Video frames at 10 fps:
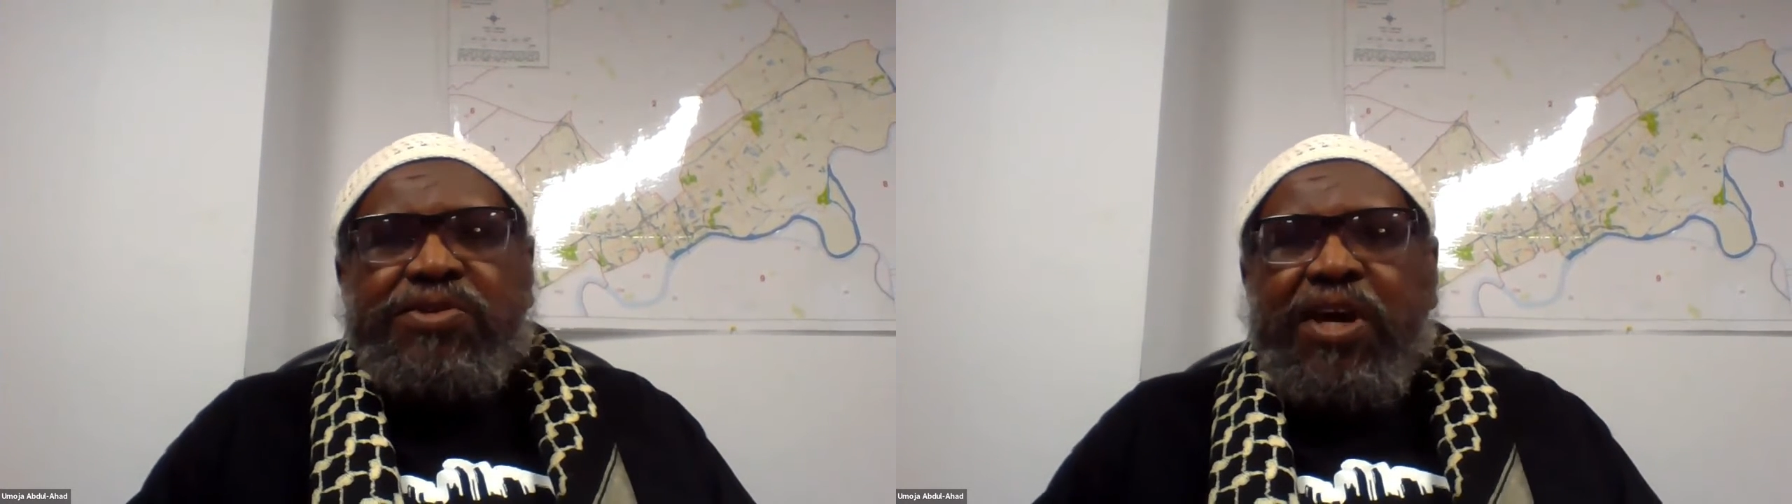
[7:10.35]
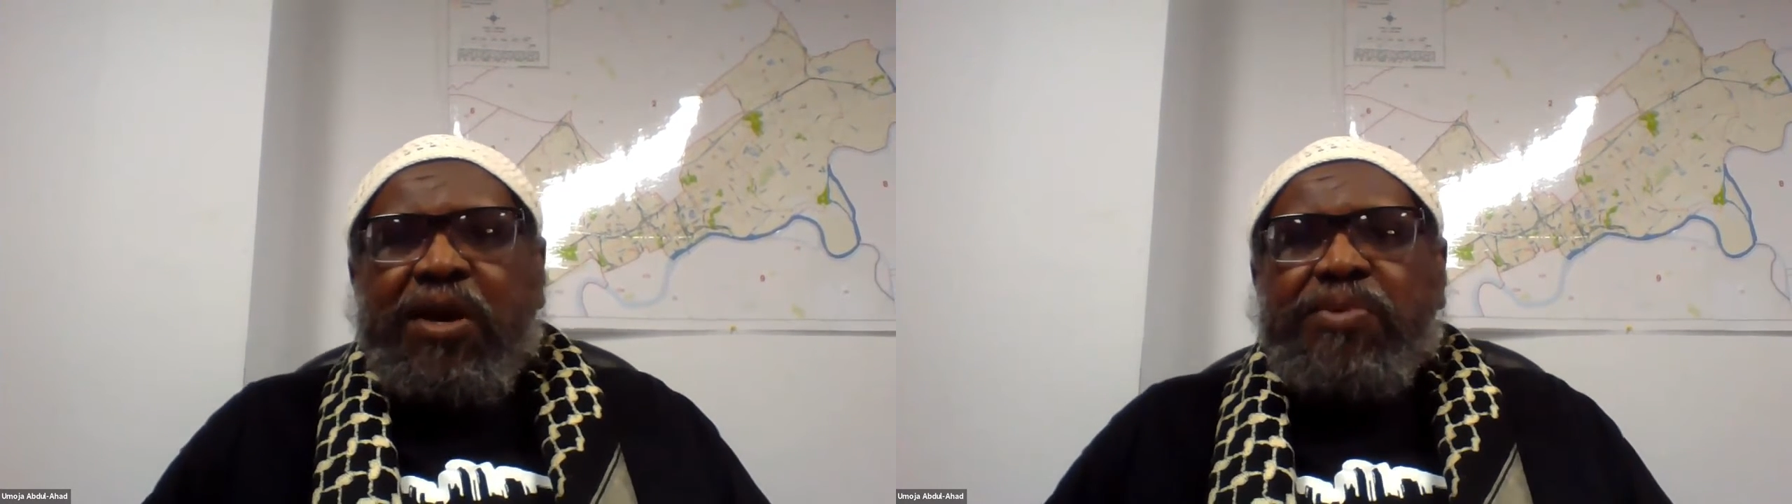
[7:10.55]
a
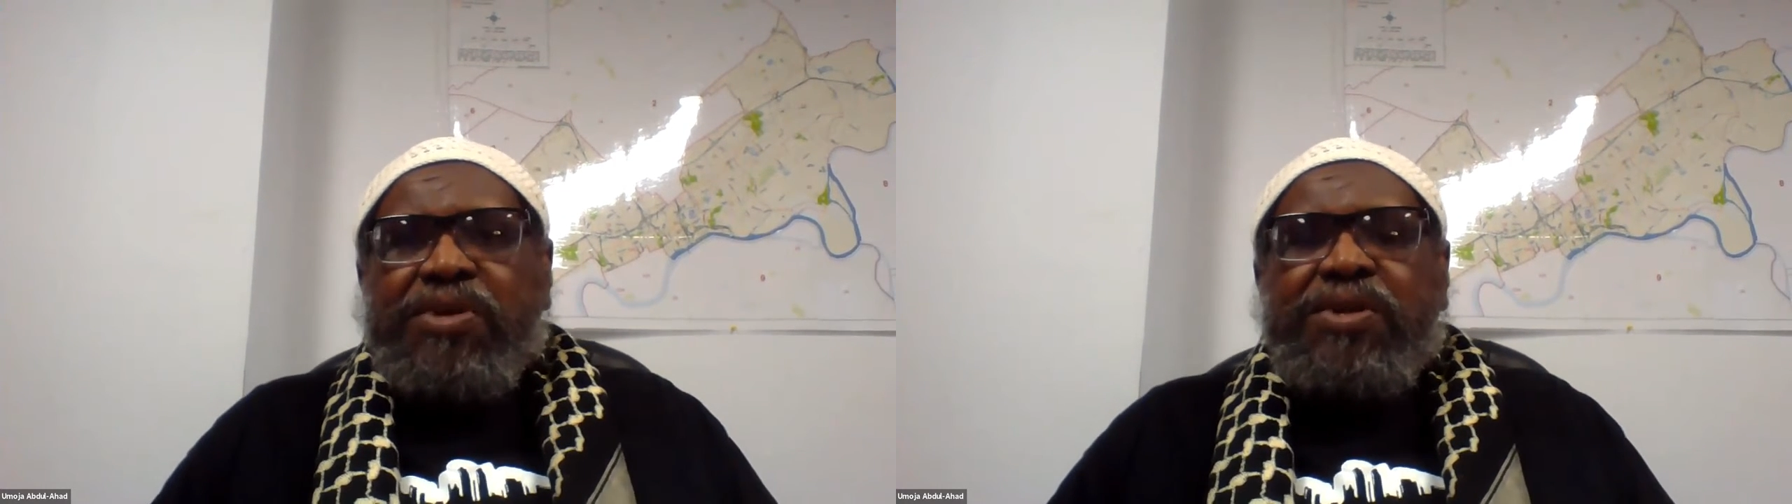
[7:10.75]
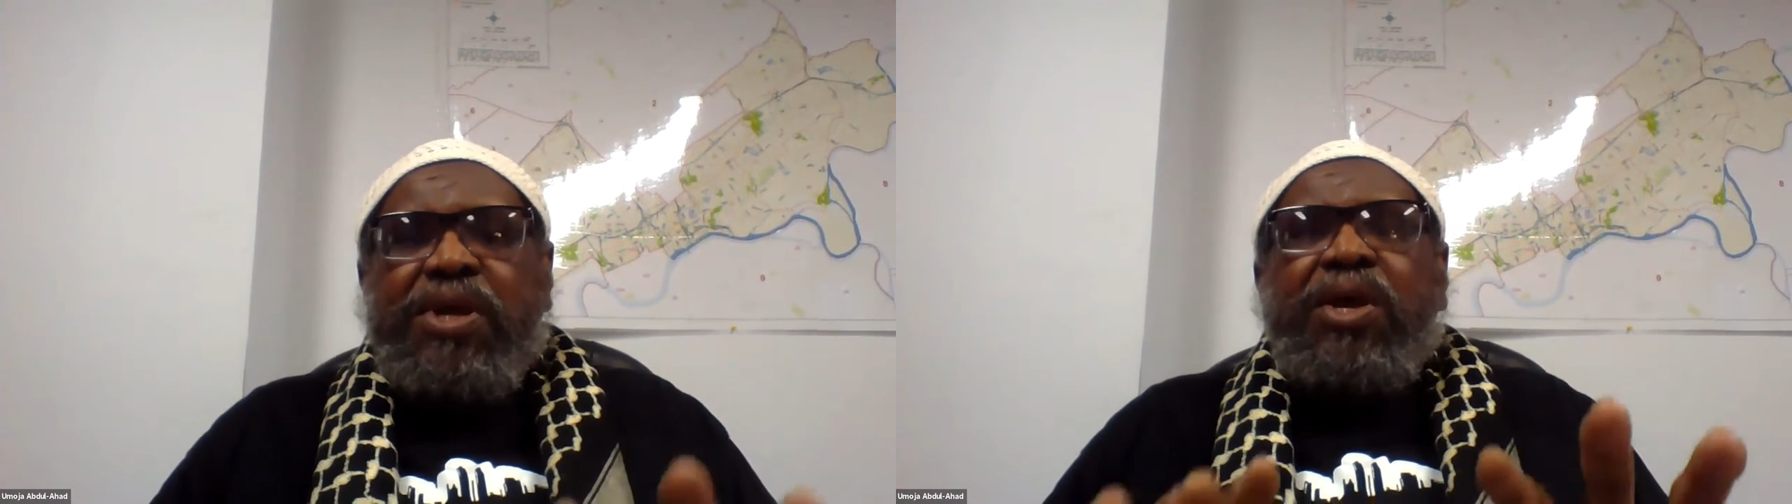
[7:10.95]

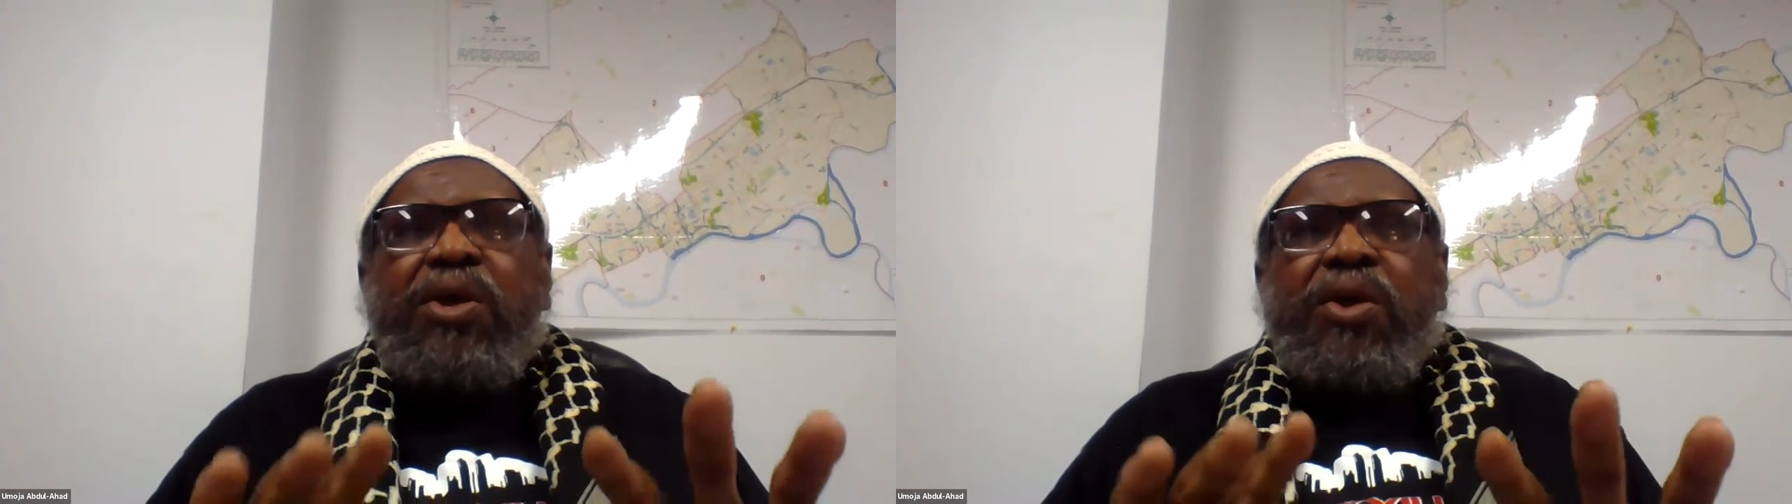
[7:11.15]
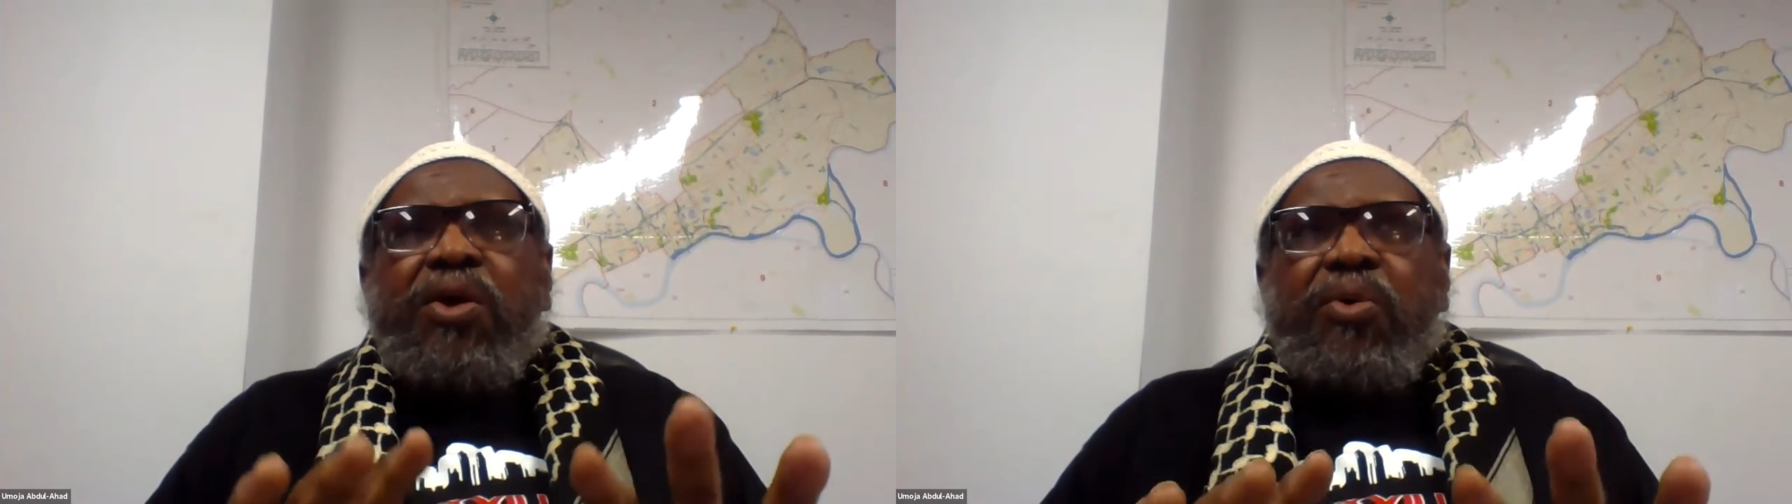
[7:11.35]
chaplain,
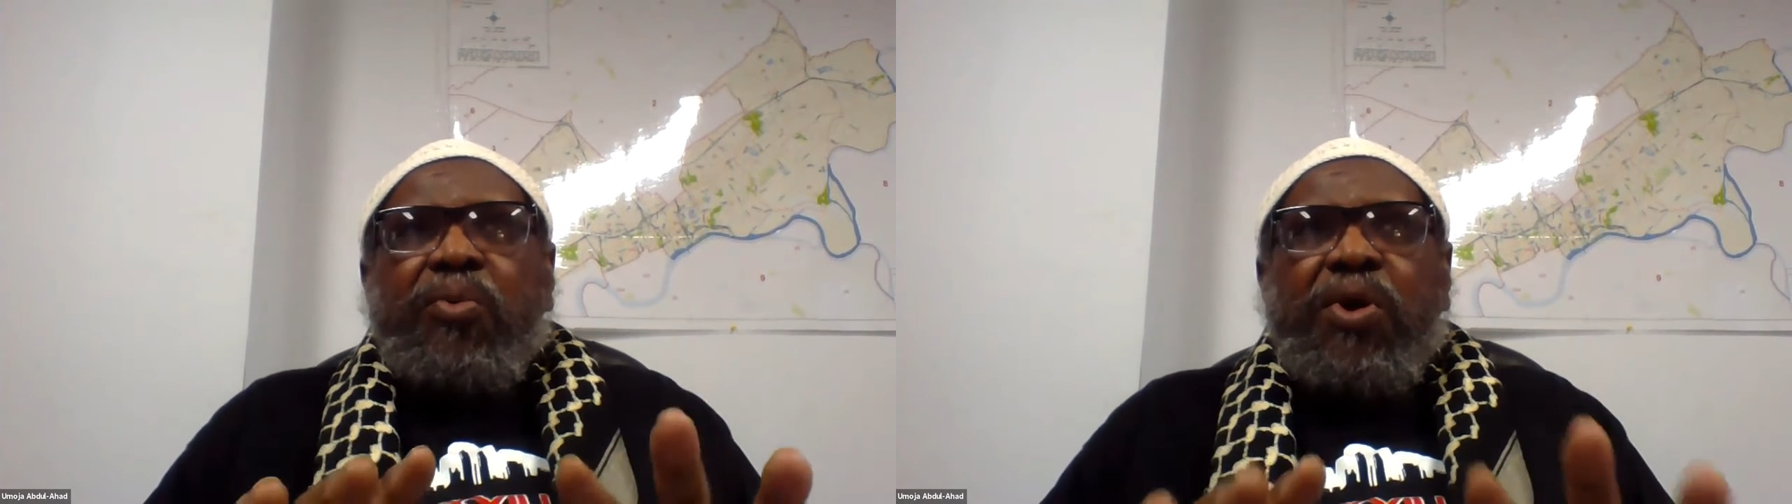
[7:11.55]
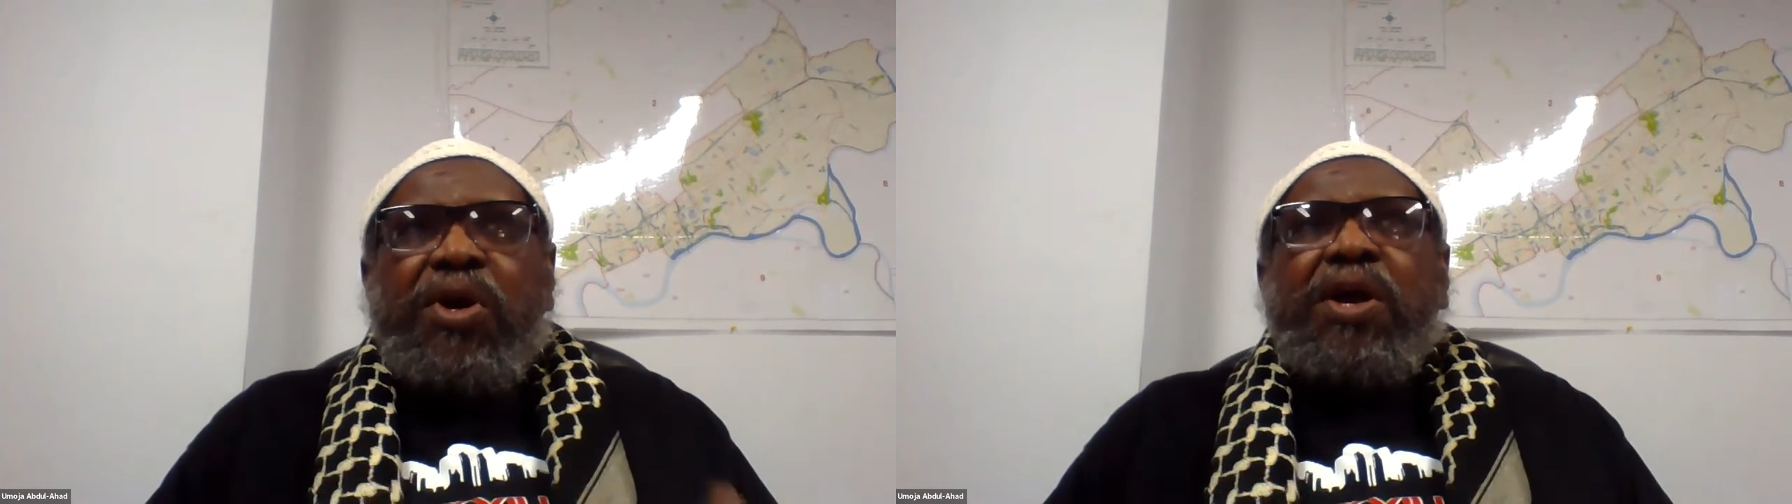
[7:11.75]

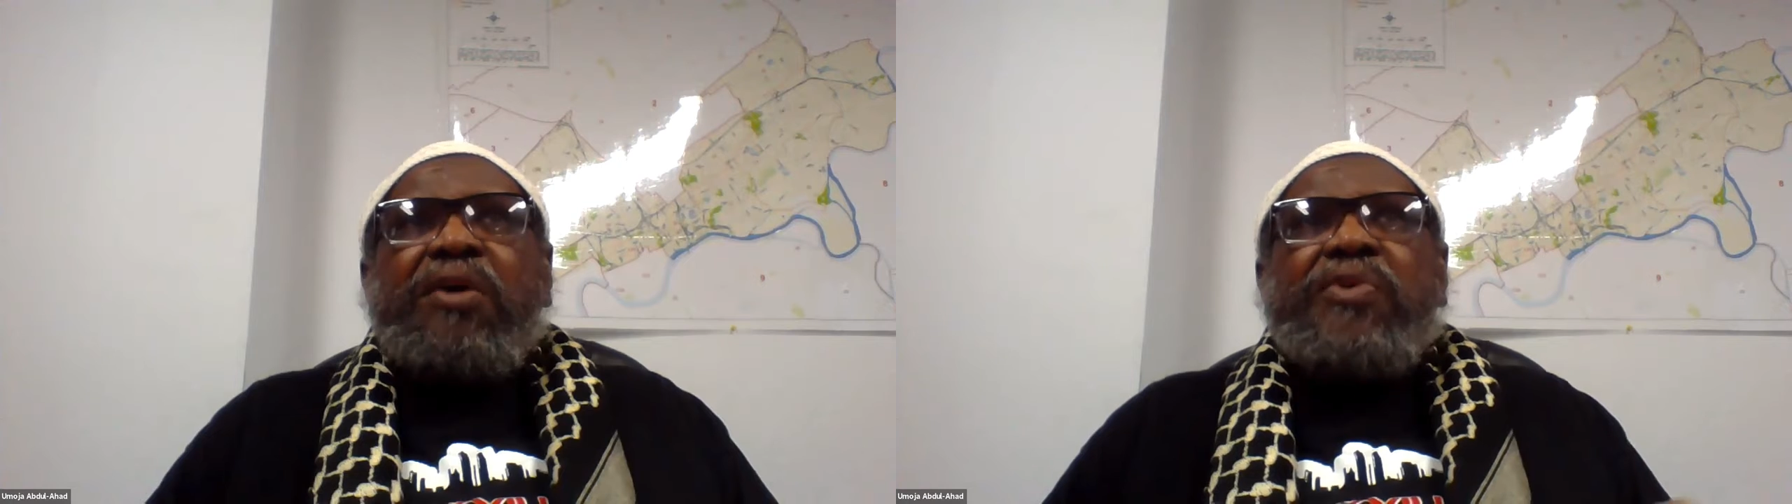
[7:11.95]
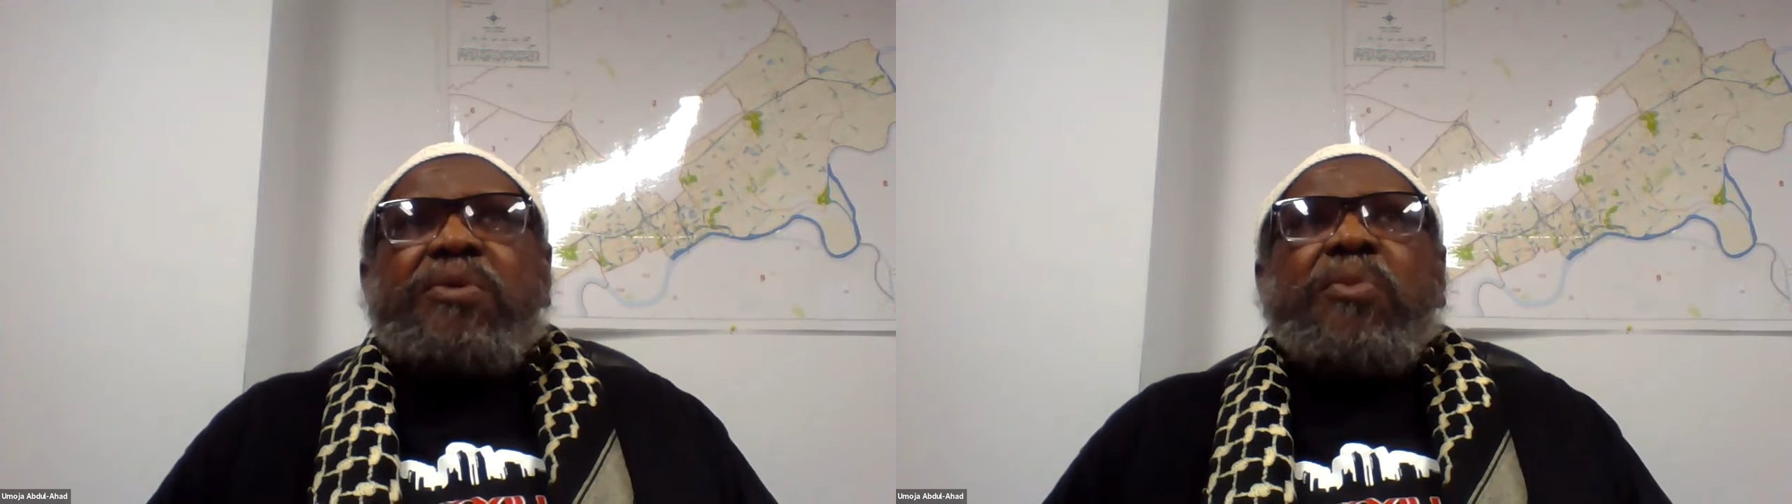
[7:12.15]
where every